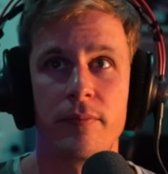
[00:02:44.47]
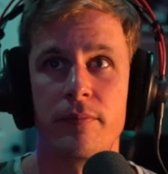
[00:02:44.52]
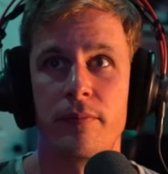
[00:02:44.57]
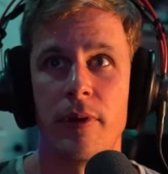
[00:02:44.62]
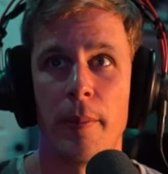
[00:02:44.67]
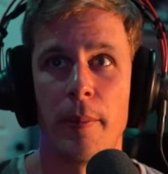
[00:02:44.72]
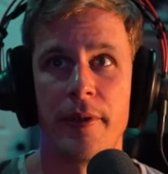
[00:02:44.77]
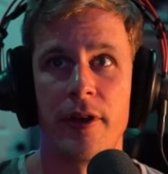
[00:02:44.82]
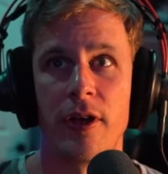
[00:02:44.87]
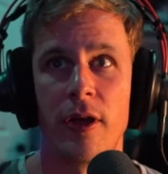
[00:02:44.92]

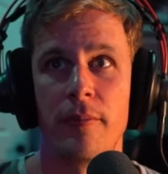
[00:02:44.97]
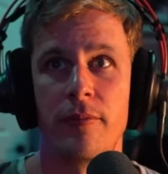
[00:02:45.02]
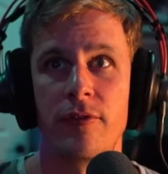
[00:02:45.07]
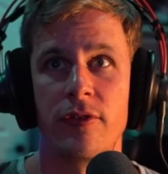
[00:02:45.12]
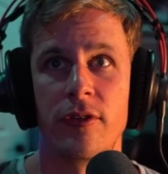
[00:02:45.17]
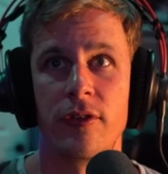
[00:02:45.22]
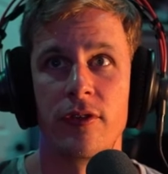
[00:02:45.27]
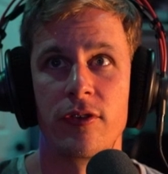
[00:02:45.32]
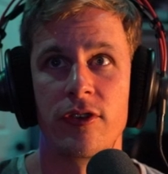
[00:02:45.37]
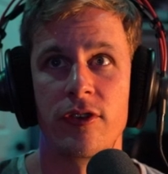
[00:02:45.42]
pop it up.
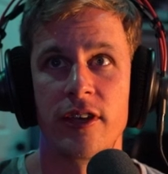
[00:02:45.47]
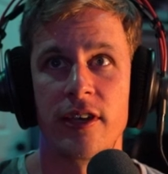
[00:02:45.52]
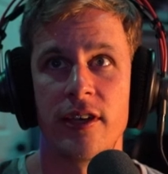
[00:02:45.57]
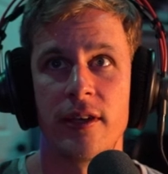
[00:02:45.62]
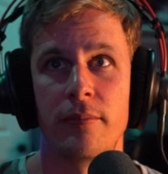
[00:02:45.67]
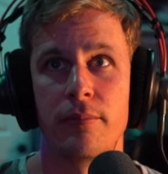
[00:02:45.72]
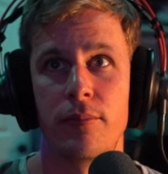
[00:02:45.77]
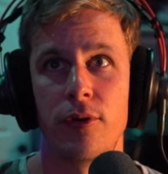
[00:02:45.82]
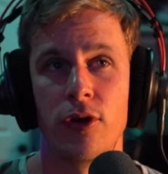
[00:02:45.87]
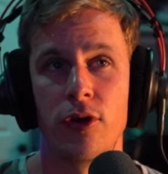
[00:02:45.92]
So you click
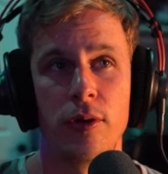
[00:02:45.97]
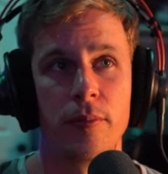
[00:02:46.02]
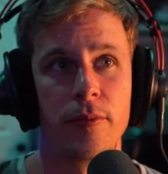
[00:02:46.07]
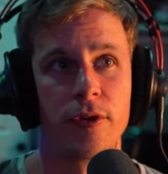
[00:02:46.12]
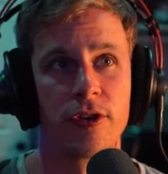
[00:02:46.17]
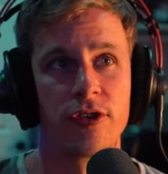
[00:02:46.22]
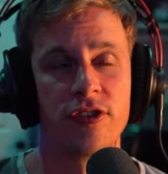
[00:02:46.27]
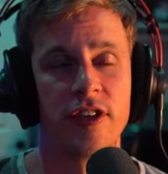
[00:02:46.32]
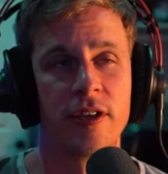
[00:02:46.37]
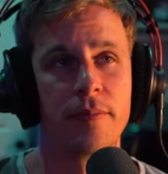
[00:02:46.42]
it, boom,
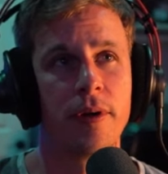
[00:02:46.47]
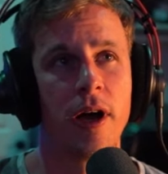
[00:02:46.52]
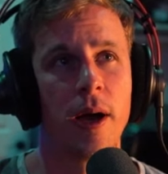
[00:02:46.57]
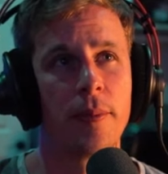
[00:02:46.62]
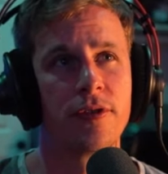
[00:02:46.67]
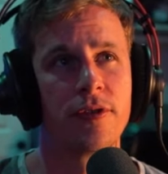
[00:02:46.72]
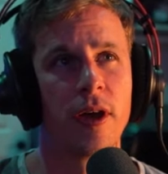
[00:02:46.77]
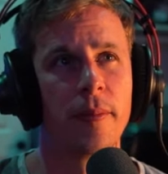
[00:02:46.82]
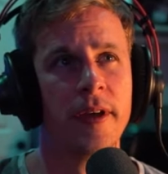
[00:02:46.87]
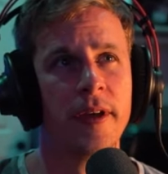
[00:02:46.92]
your send
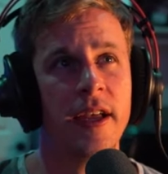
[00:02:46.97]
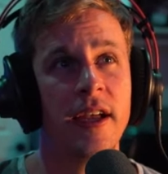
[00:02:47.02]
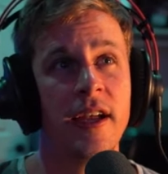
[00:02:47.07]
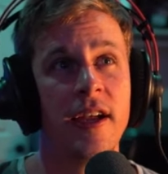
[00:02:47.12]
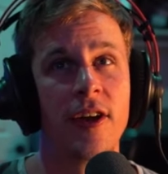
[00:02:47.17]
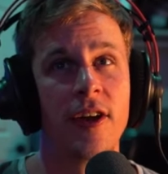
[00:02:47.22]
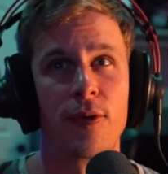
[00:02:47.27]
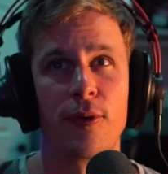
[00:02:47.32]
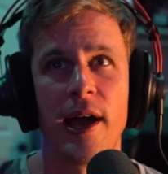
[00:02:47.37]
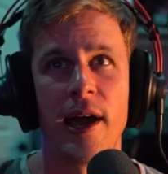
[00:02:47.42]
pops up.
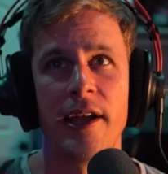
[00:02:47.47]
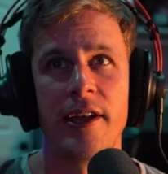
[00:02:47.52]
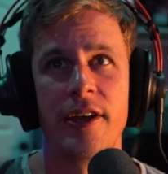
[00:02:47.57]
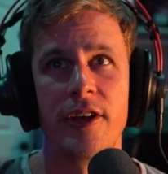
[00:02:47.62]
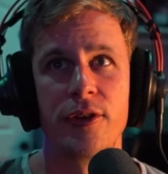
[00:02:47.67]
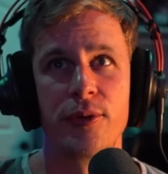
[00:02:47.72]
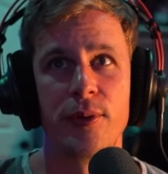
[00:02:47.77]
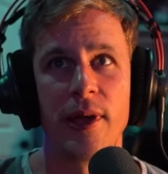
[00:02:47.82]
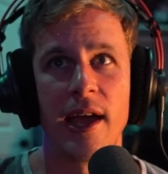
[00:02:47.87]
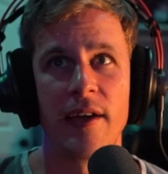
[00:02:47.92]
Right
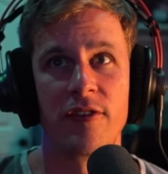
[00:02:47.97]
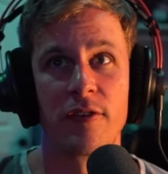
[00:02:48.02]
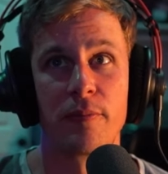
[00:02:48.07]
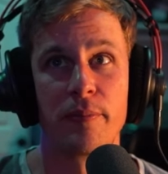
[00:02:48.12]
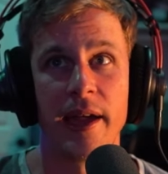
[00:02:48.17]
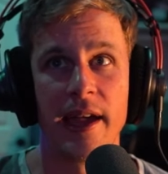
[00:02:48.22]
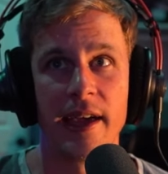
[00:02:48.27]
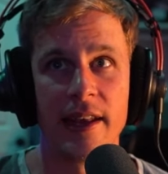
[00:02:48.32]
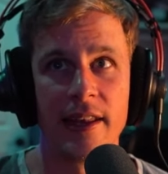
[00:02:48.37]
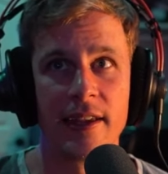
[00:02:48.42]
here, you have your
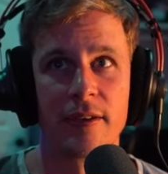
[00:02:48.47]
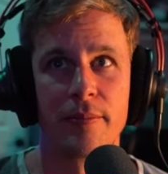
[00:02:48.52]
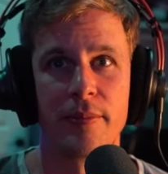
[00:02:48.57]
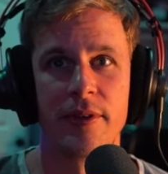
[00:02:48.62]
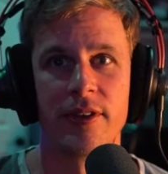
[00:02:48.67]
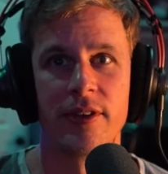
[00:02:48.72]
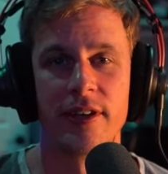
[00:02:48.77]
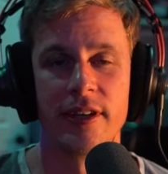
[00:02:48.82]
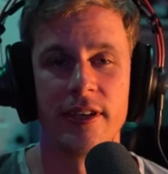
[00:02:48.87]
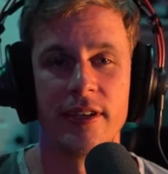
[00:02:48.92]
panning
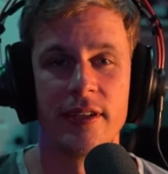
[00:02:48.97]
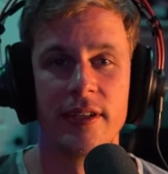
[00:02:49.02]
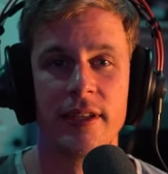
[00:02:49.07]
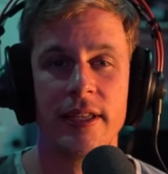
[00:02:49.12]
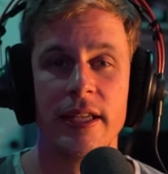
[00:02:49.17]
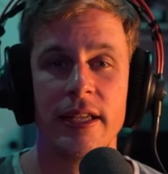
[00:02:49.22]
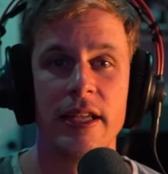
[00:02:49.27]
ability.